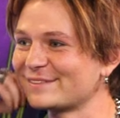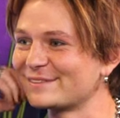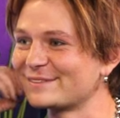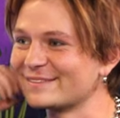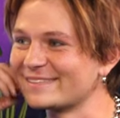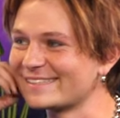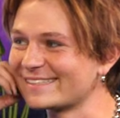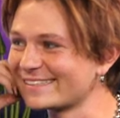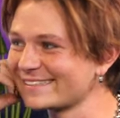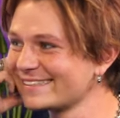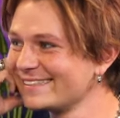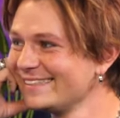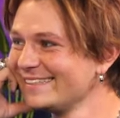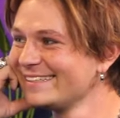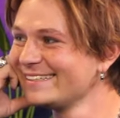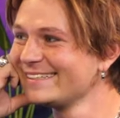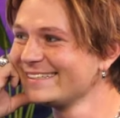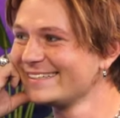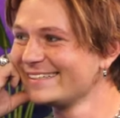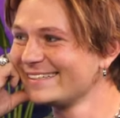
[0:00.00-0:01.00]
to. Like,
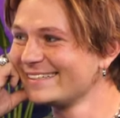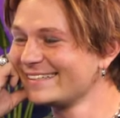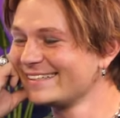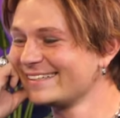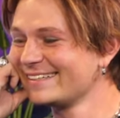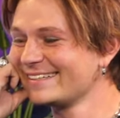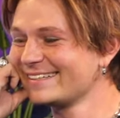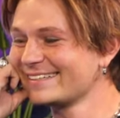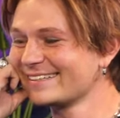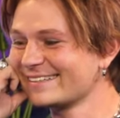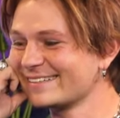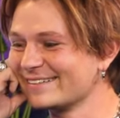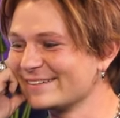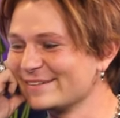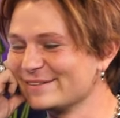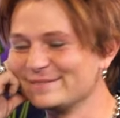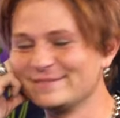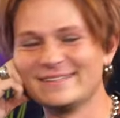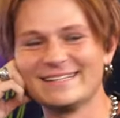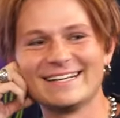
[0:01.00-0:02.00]

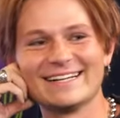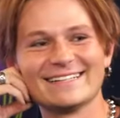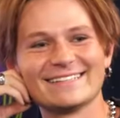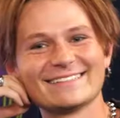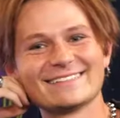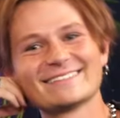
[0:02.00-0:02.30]
oh, man.